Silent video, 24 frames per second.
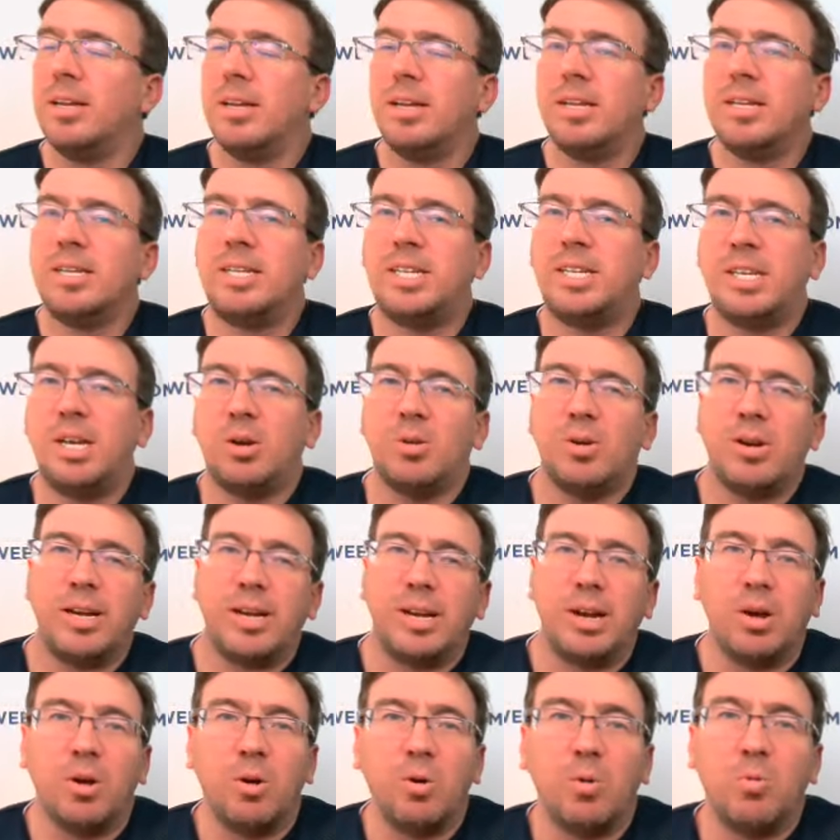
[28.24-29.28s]

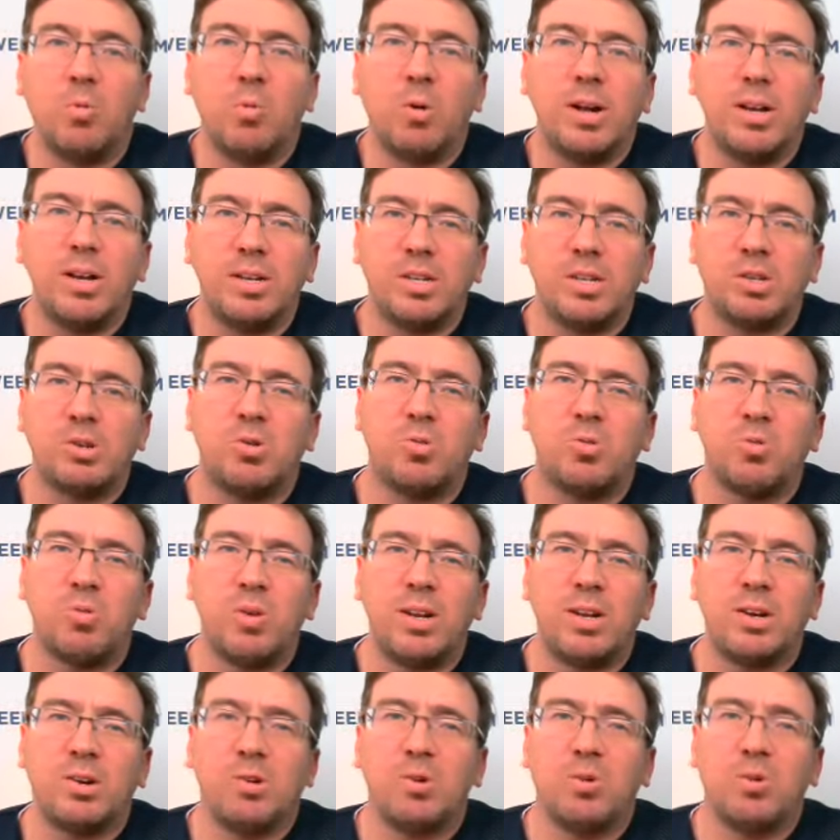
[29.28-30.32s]
Siri, what is
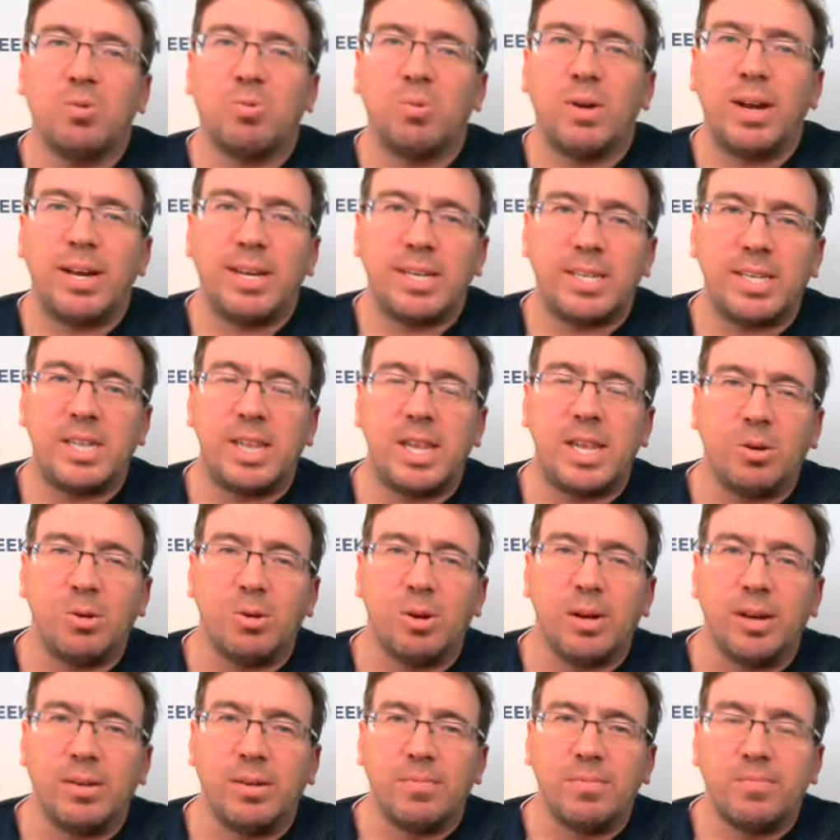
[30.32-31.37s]
critical race
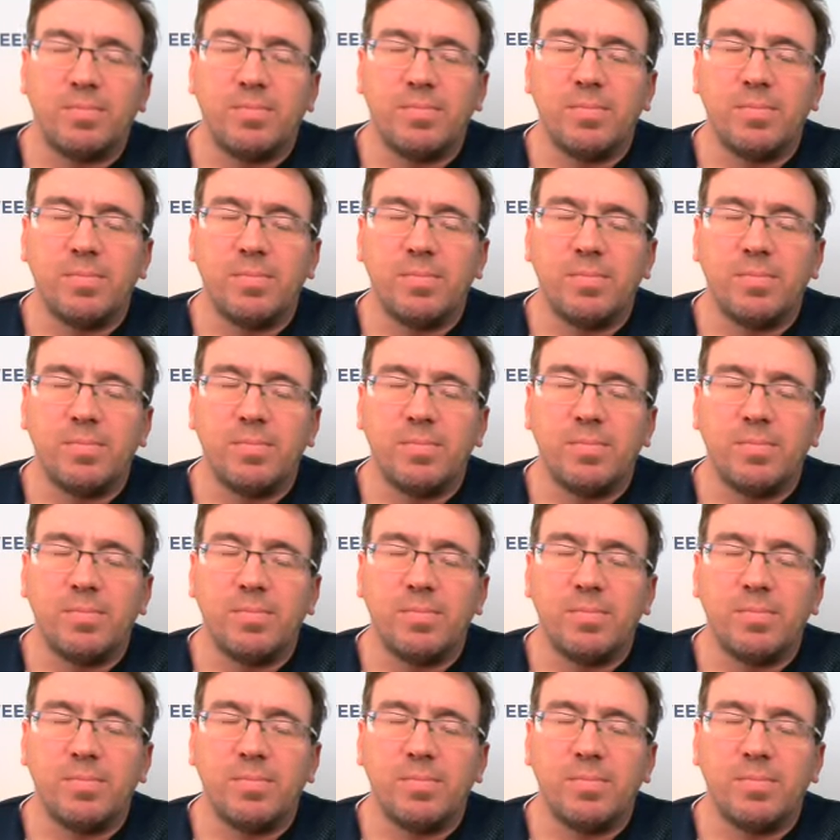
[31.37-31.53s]
theory?